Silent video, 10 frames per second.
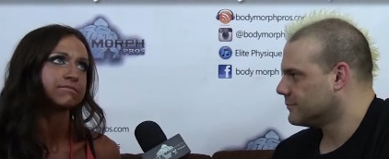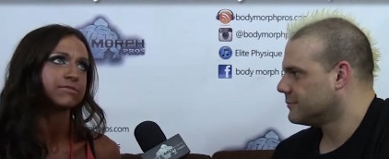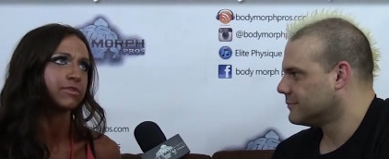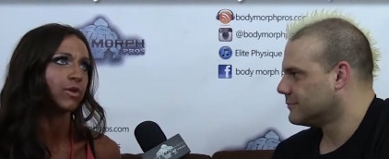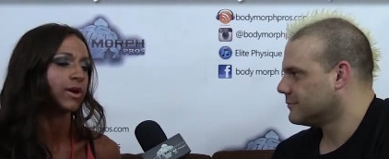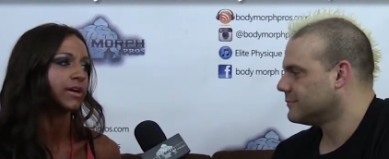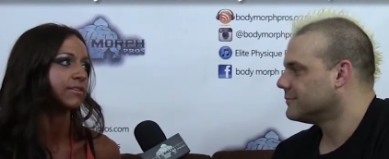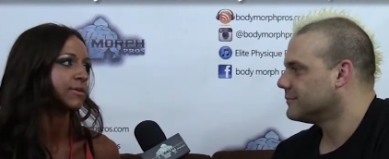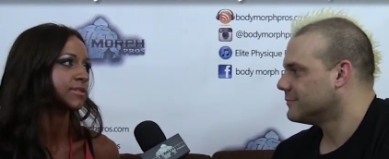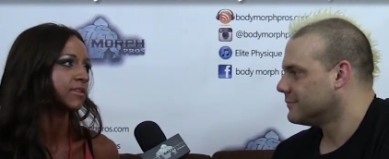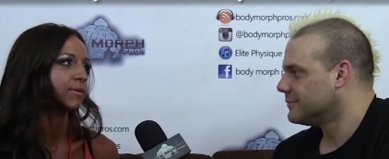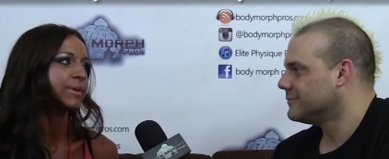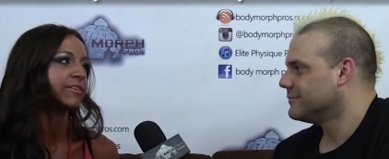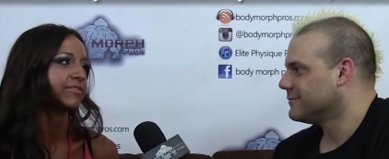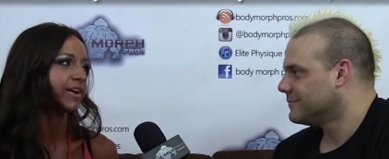Speaker 1: floor that was a little bit
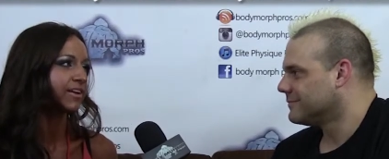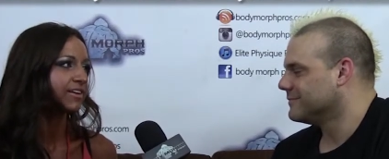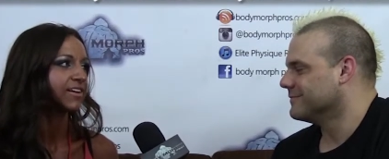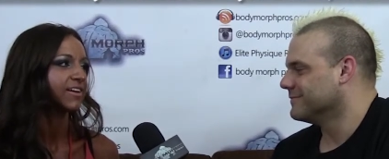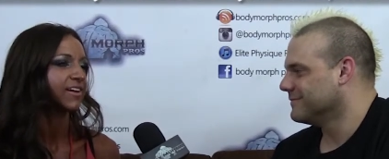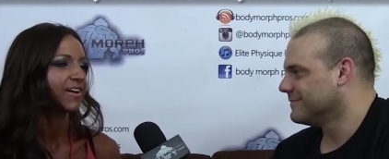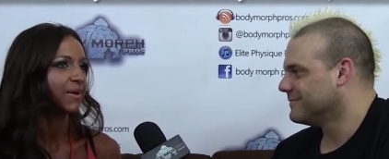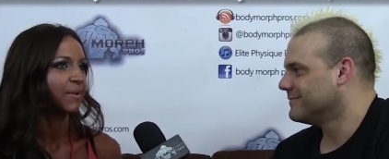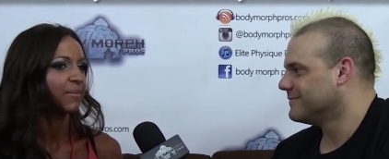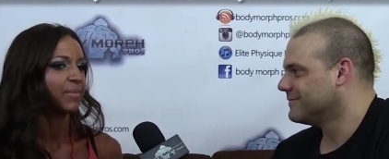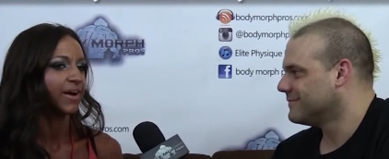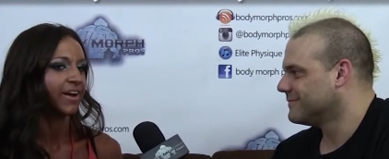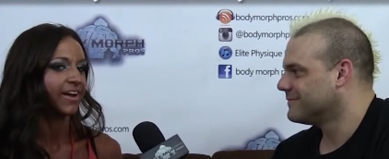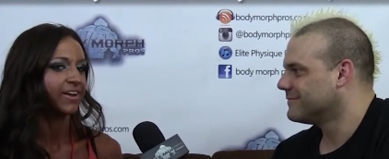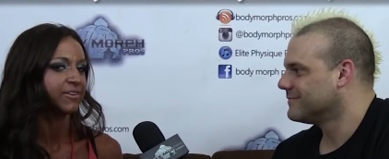different, mm-hmm.
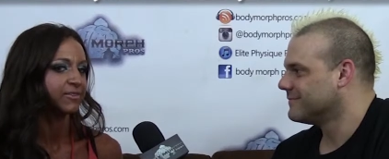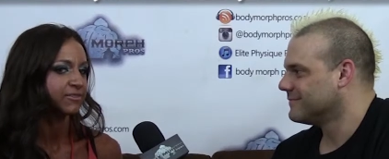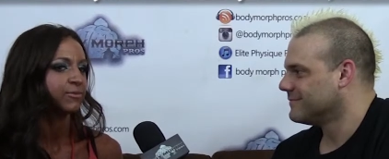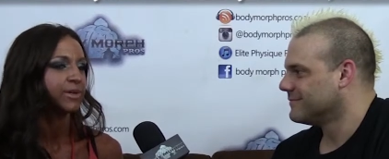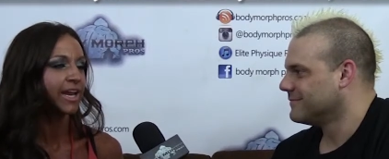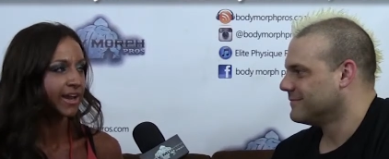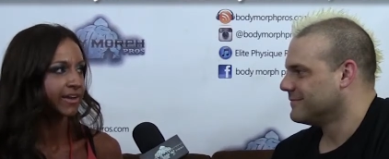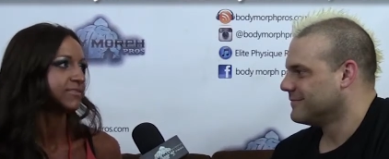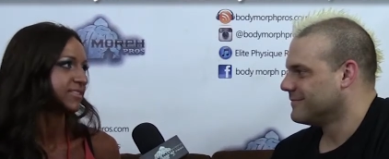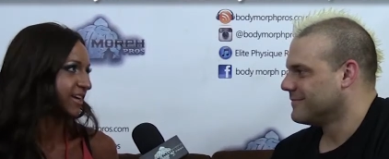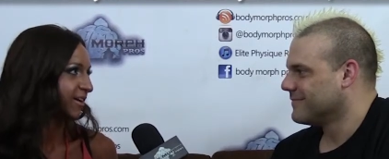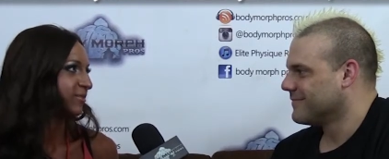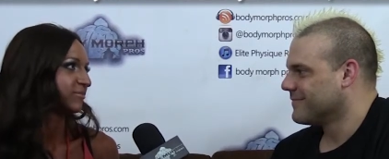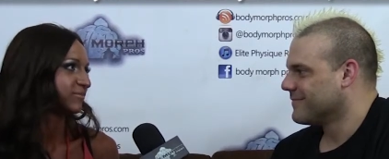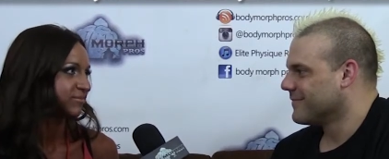but we did it. So
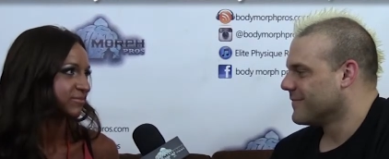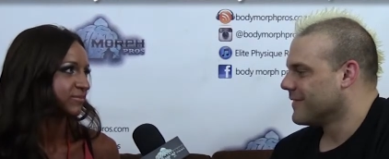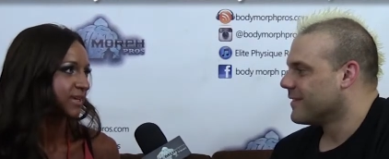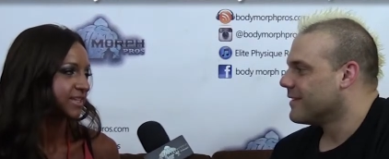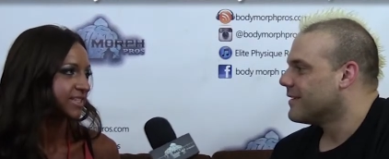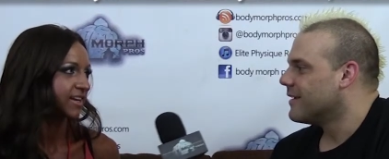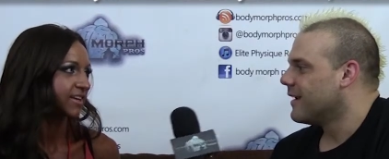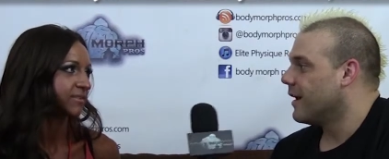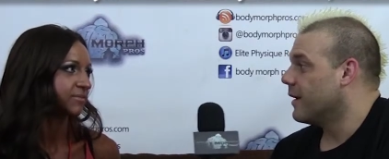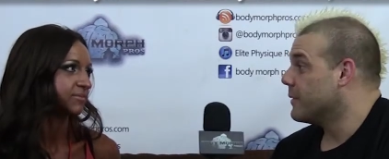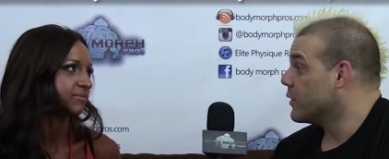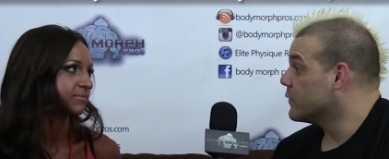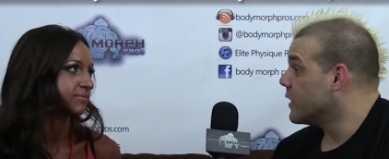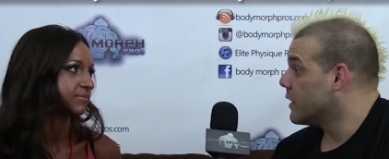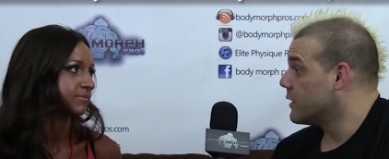Pretty excited.
Speaker 2: Um, now you've
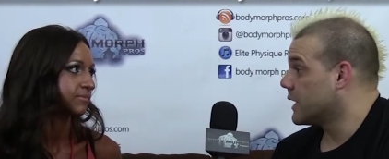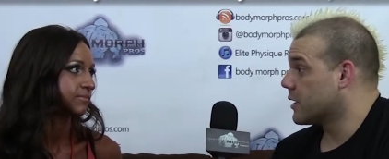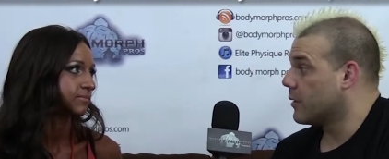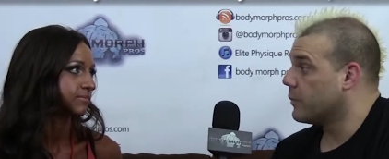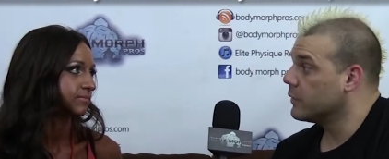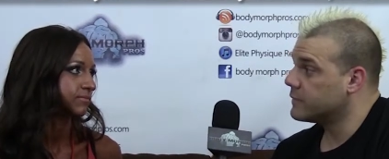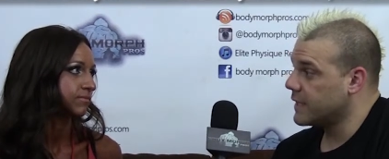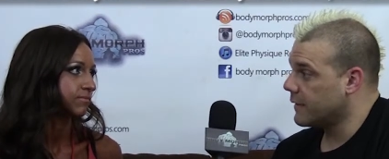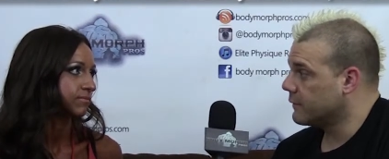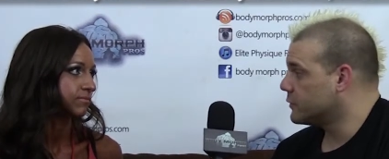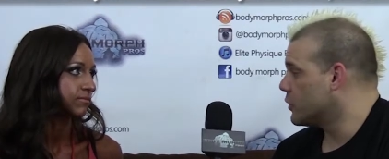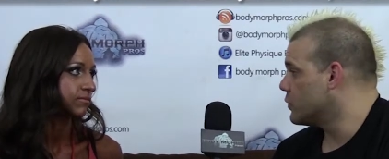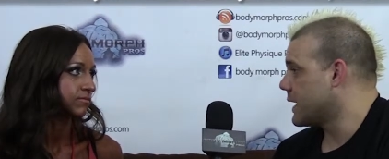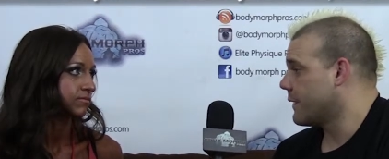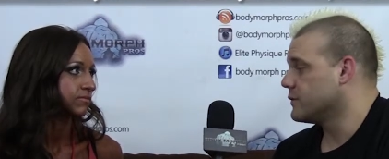done a couple of state level shows.
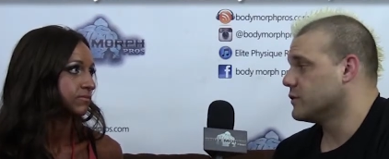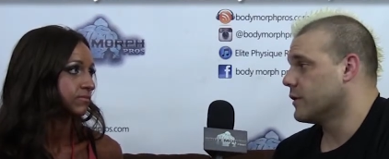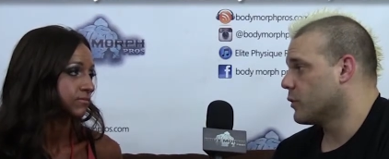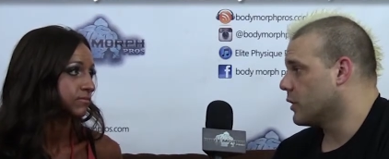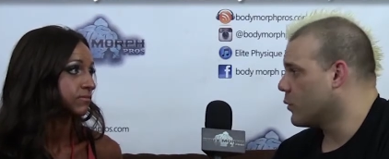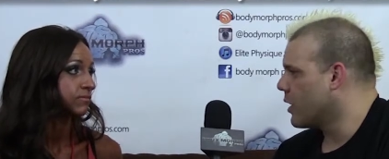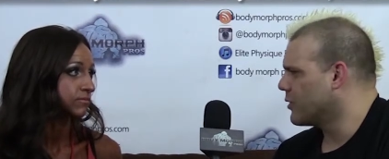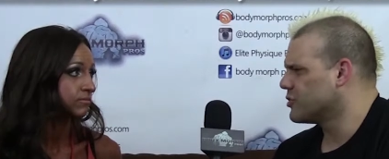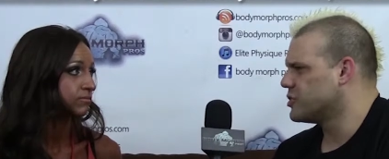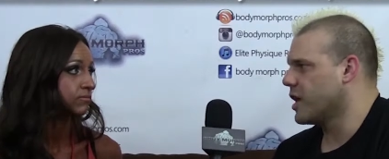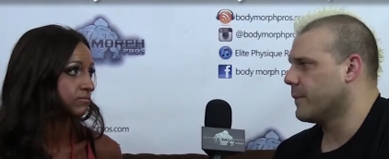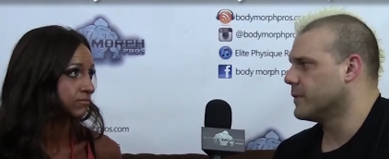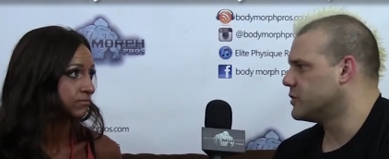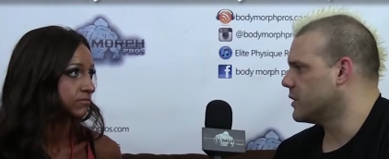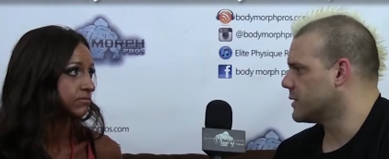Obviously, you've done really well. Your mm-hmm. shape
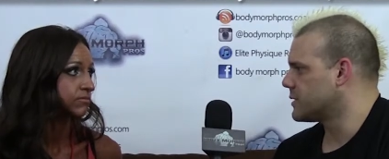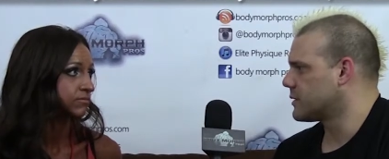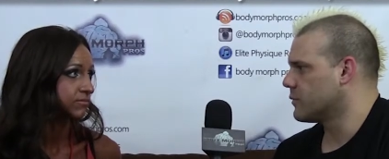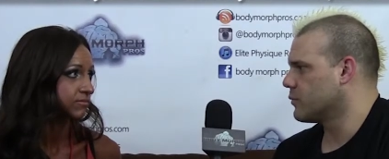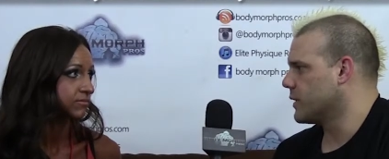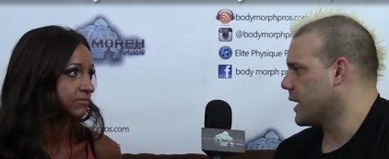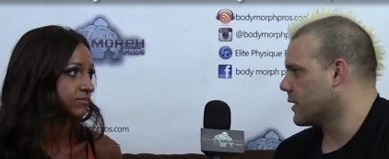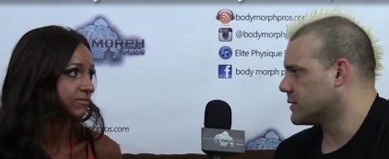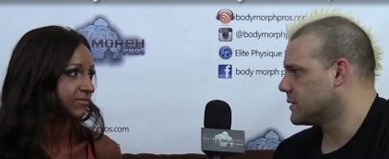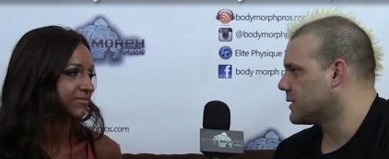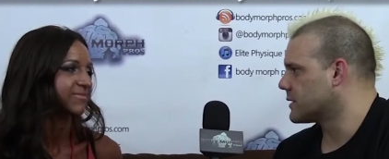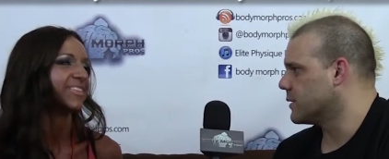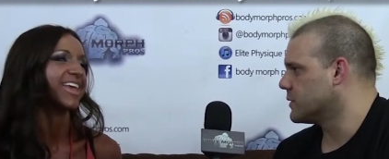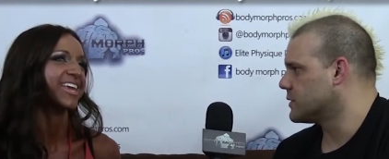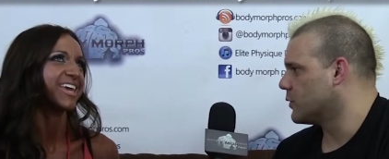is just ridiculous. It's like
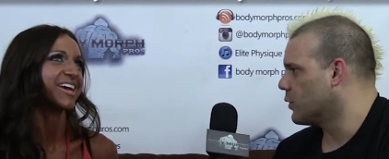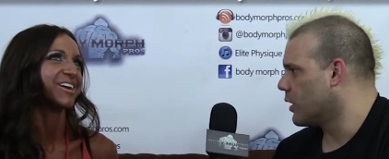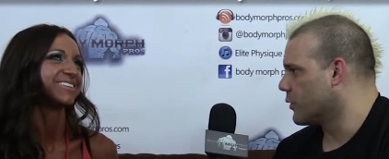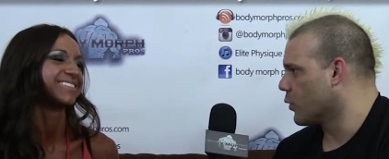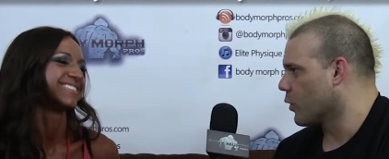someone stole all your